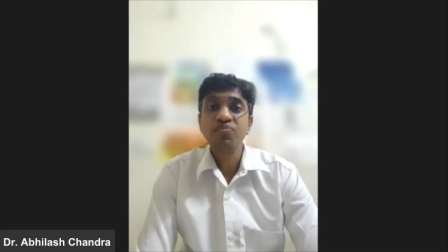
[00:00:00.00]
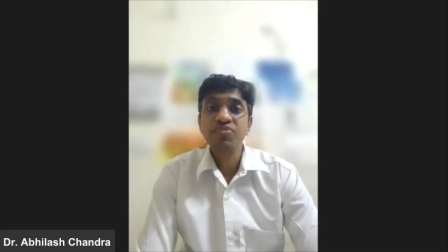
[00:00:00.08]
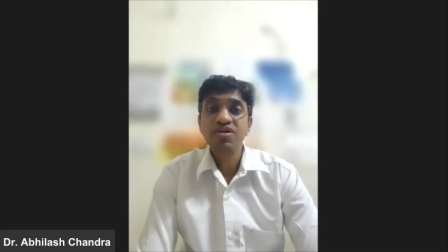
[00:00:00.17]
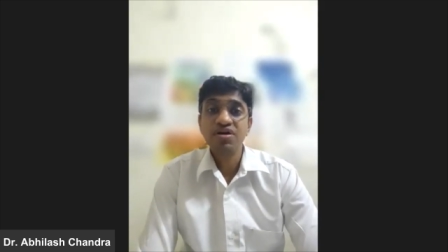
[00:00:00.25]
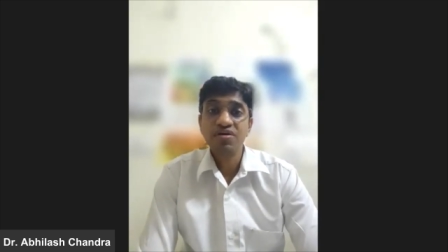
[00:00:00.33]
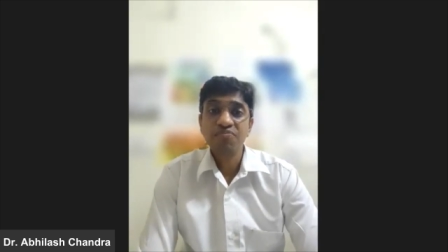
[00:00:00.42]

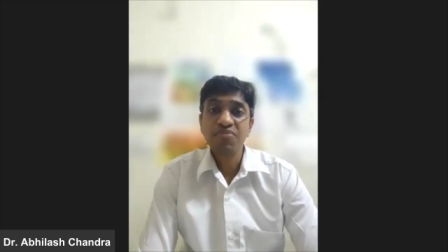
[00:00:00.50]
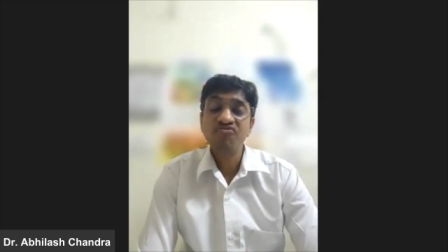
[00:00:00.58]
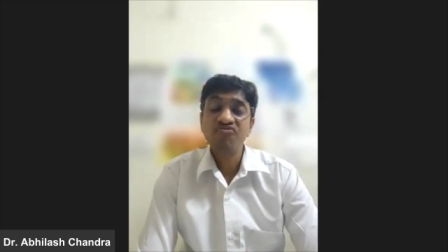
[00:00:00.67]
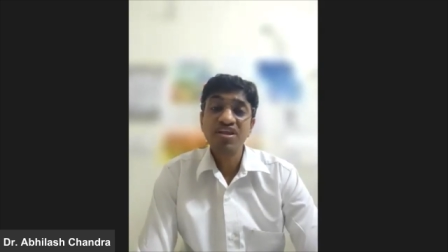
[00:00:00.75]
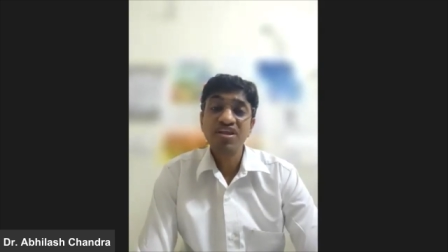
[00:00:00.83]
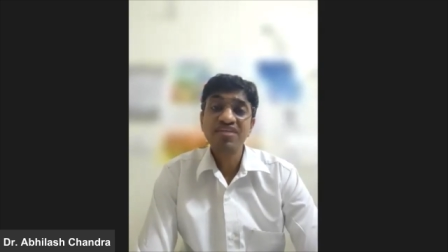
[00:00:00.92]
uh,
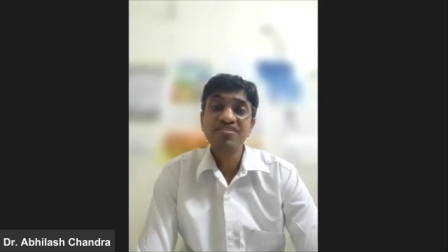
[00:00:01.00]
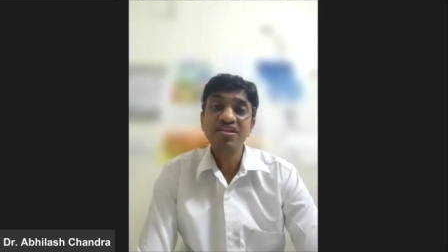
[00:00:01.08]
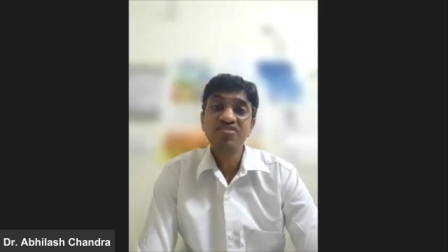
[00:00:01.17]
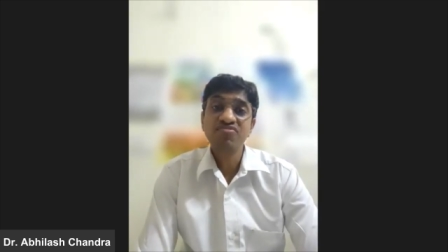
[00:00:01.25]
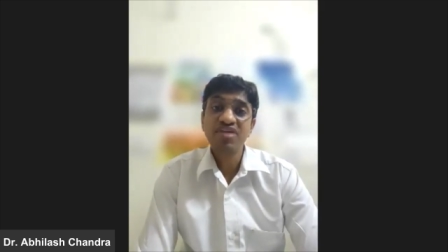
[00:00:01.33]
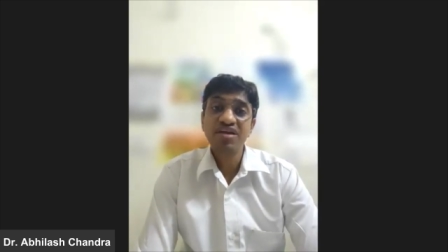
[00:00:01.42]
various
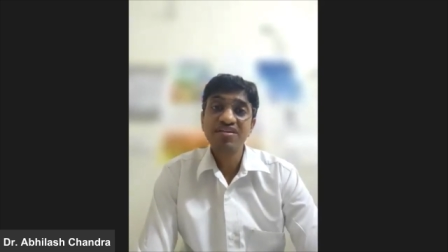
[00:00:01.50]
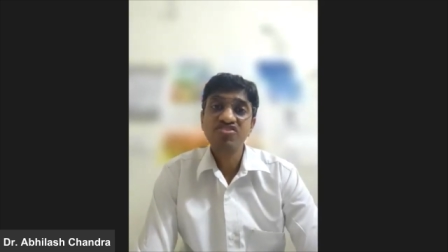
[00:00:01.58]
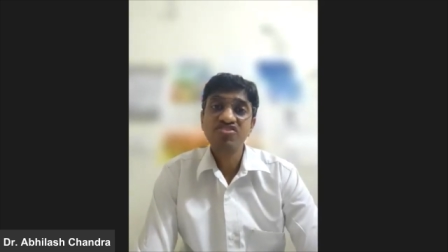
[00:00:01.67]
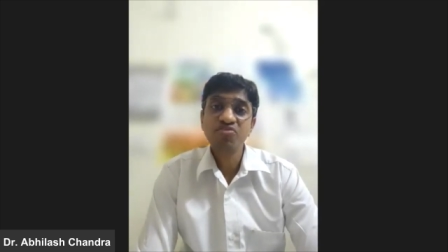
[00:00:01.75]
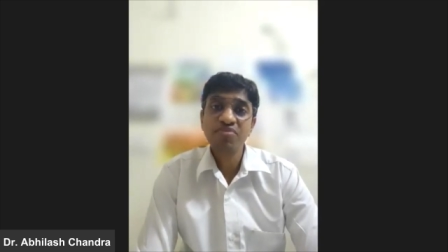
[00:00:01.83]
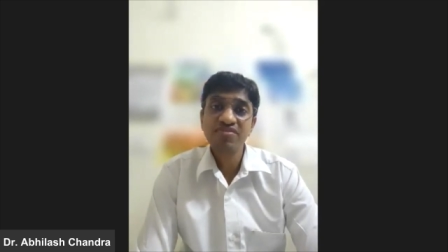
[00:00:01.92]
electrolyte
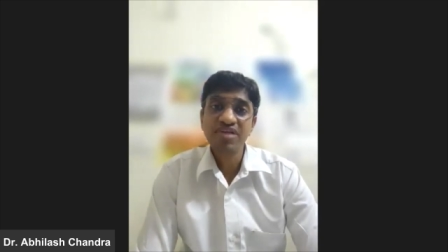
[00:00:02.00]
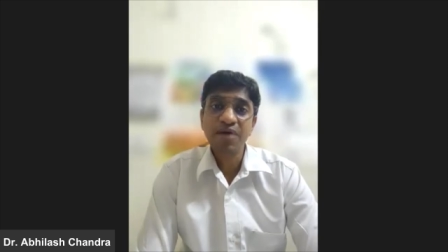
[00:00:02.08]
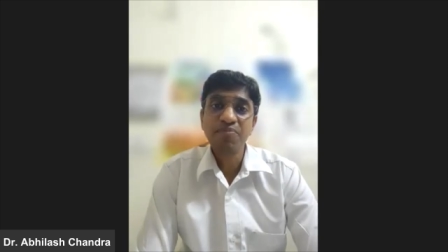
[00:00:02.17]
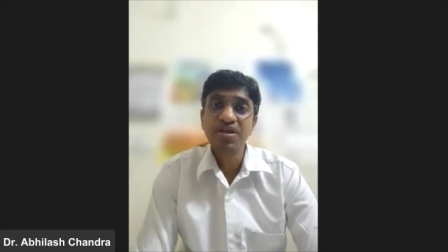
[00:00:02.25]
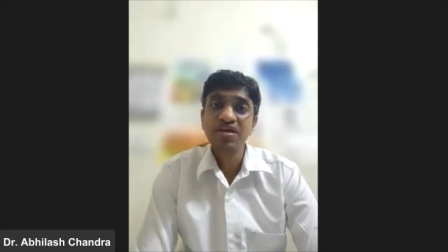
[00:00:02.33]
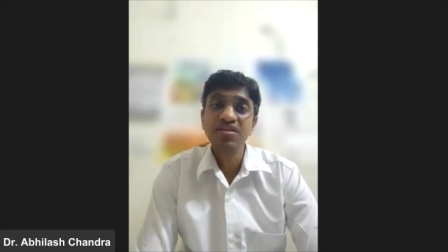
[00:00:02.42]
disturbance
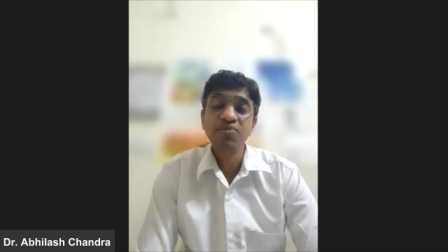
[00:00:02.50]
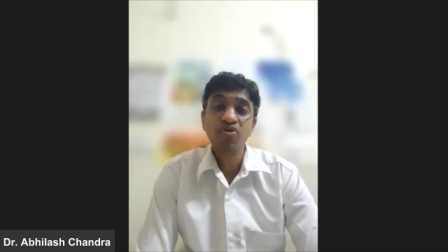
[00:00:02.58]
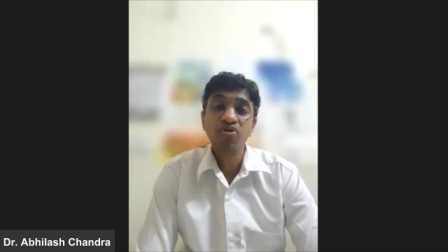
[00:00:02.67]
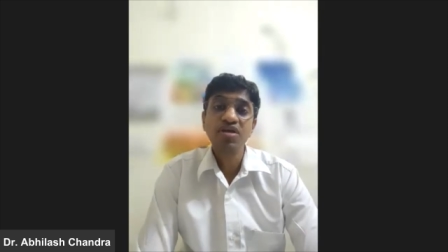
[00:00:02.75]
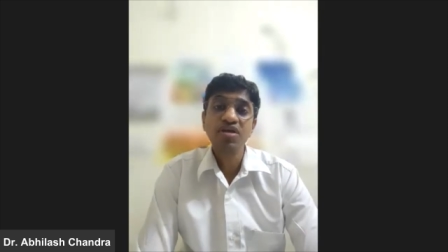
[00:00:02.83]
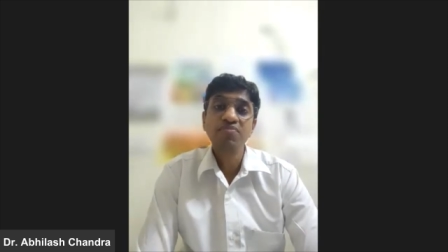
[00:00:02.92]
happening in the
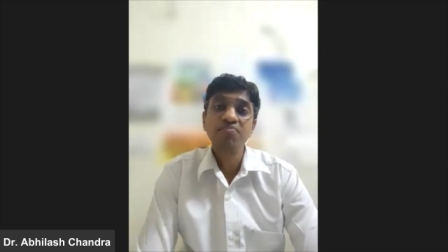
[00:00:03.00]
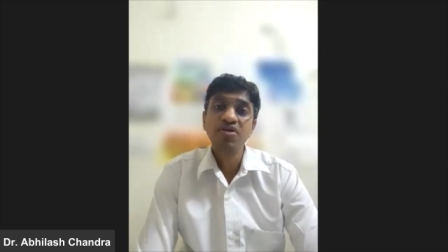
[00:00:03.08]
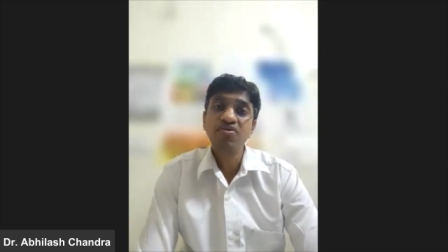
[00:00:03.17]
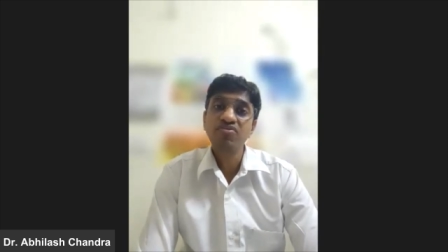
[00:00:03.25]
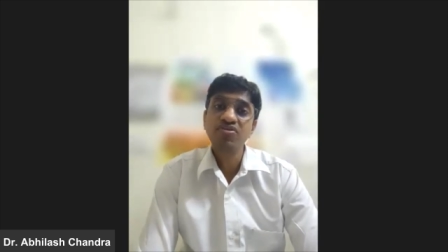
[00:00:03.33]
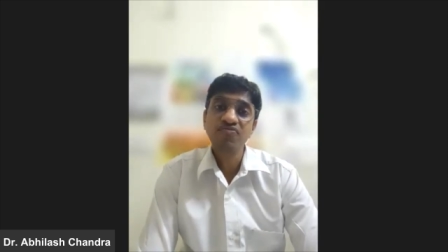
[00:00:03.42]
body
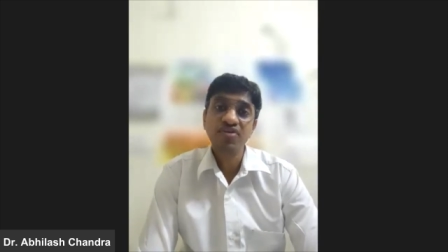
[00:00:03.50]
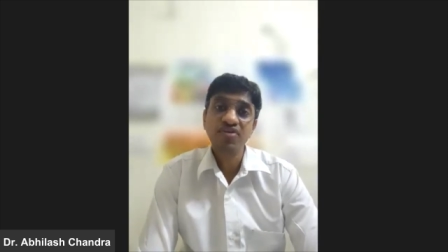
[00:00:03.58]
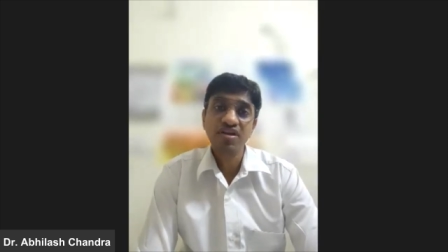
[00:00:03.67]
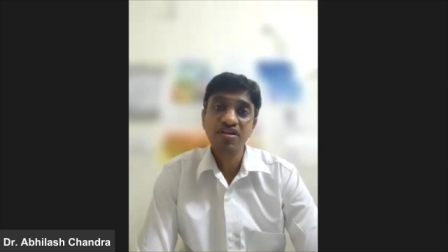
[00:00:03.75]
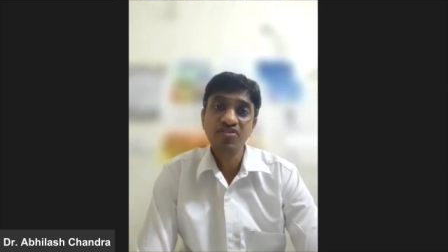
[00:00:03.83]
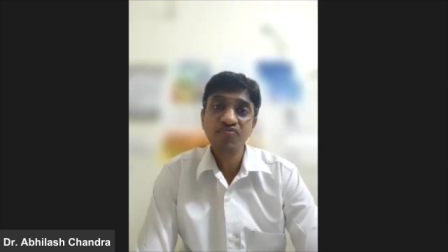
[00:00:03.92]
because of kidney
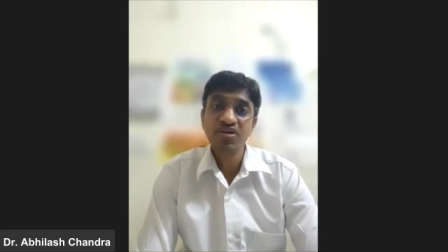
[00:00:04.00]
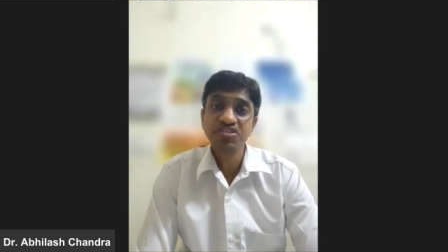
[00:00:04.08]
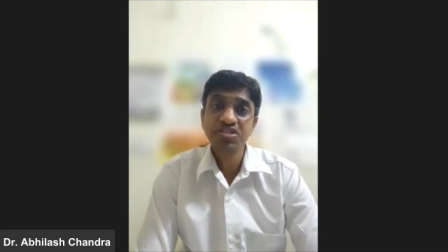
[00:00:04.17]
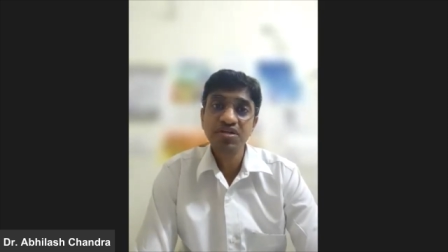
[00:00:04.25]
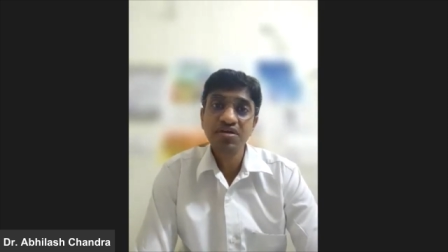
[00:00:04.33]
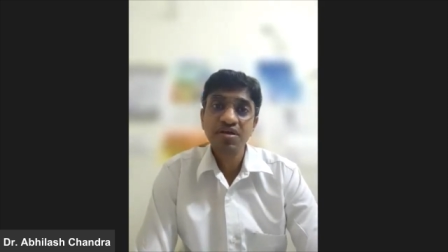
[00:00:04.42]
dysfunction.